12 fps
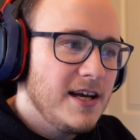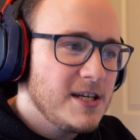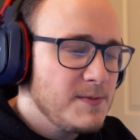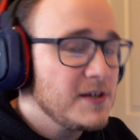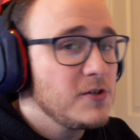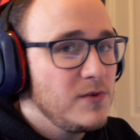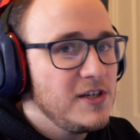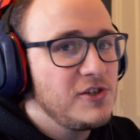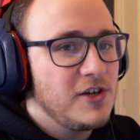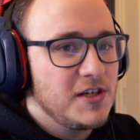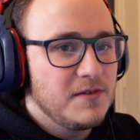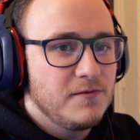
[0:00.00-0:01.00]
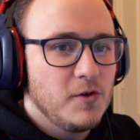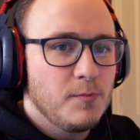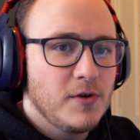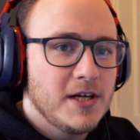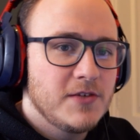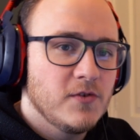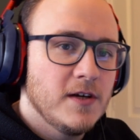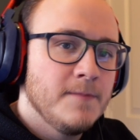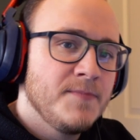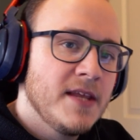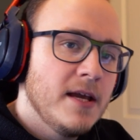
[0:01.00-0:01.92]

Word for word: especially when you're charging full price for it.